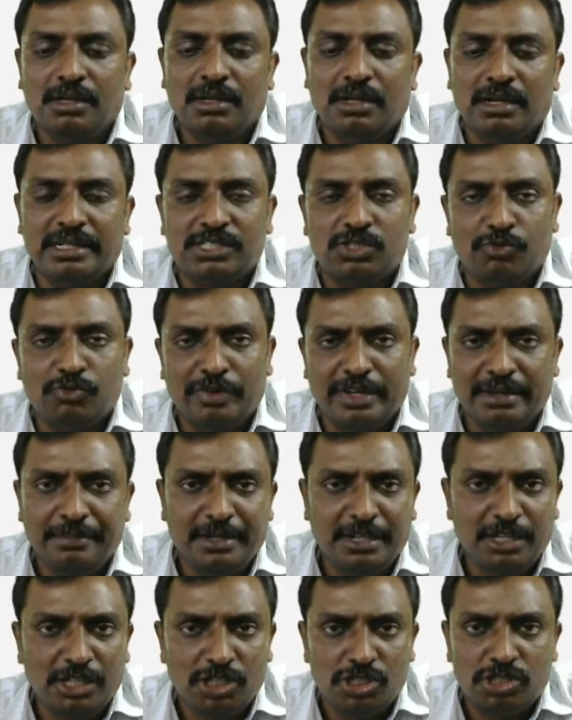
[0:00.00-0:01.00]
It's very
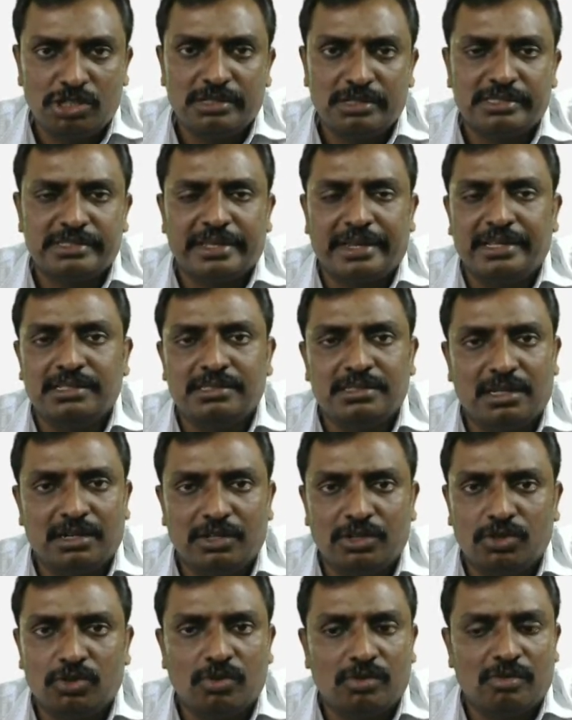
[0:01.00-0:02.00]
miniature in size, and
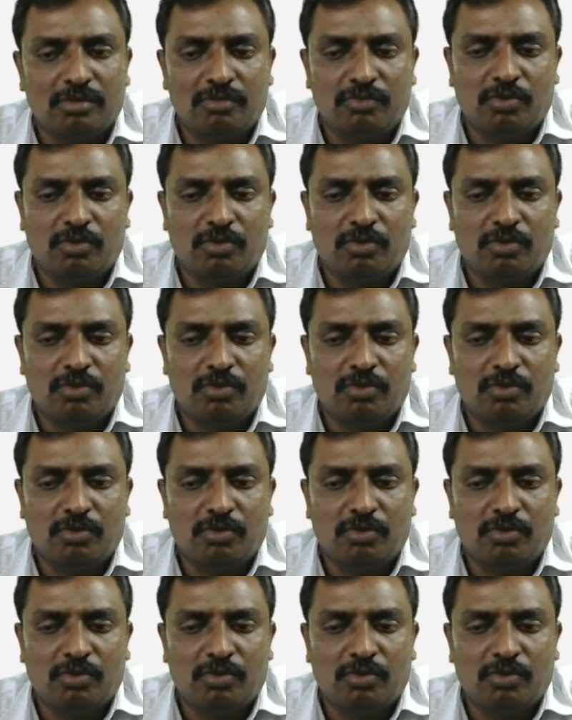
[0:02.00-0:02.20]
you could,